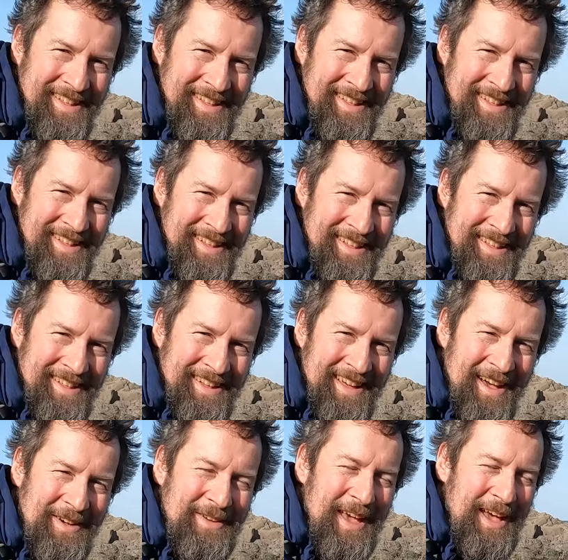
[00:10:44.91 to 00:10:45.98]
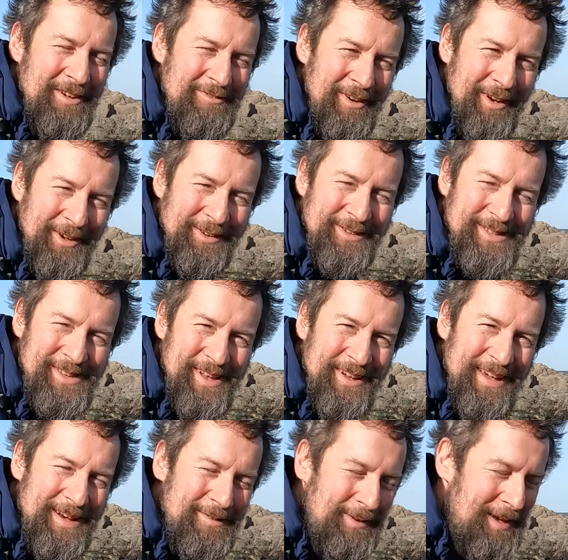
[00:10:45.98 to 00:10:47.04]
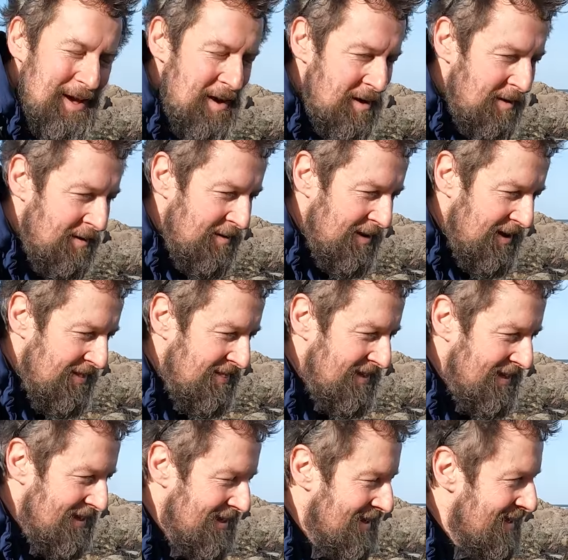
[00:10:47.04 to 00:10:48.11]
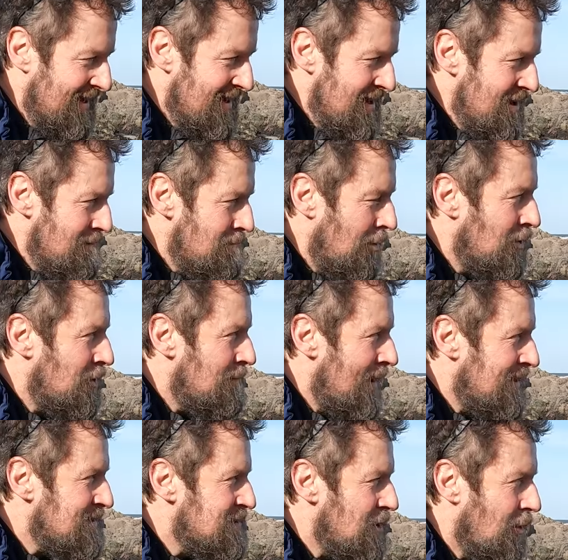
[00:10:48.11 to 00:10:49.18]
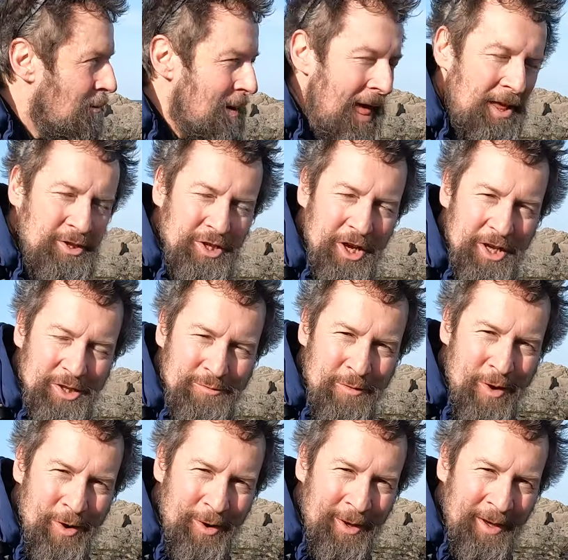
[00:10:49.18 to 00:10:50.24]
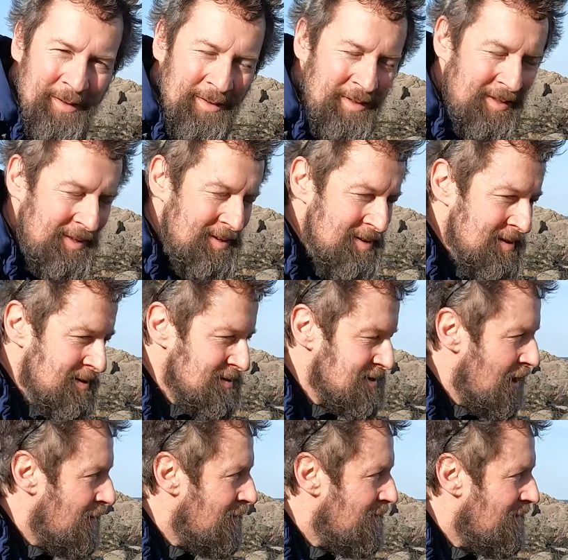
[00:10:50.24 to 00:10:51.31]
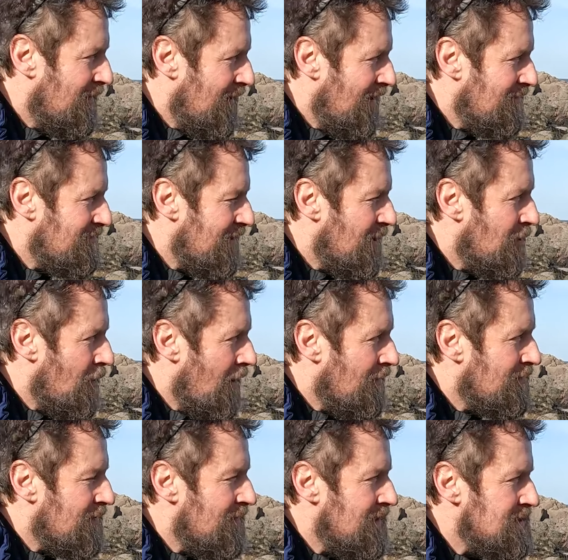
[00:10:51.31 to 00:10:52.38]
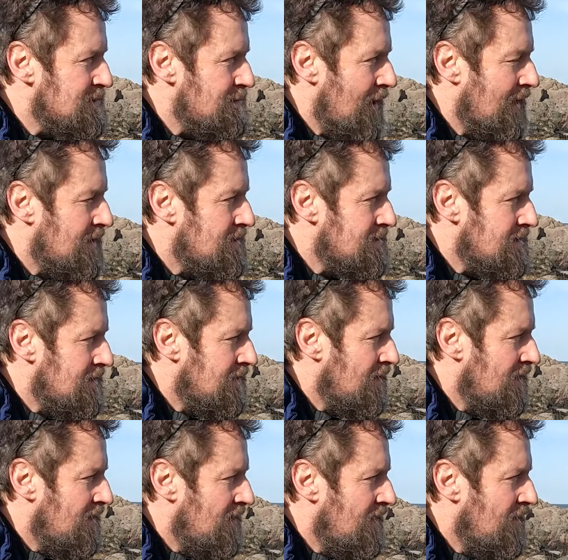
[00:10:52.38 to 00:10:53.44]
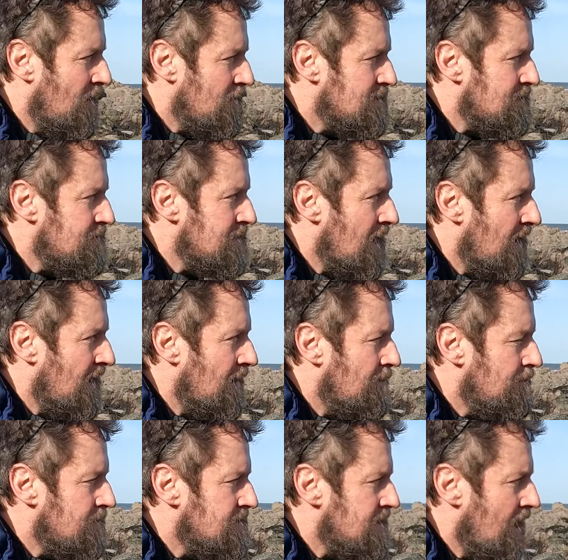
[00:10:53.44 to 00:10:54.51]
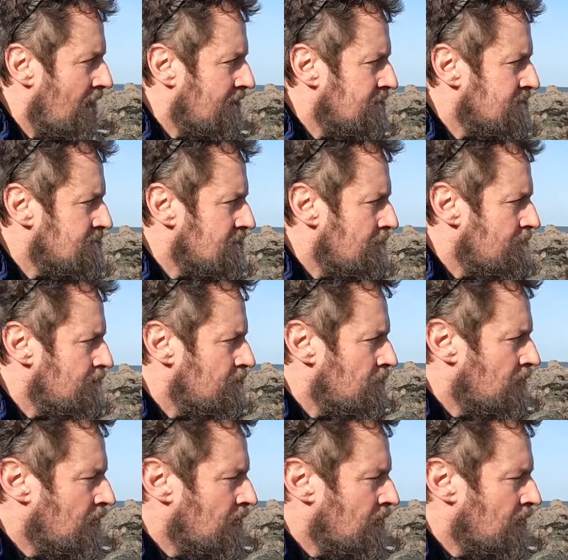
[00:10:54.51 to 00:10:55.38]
apologies for this one, but my mic went out. So I'm doing this from the studio. So firstly, what I was trying to do was take reflections on a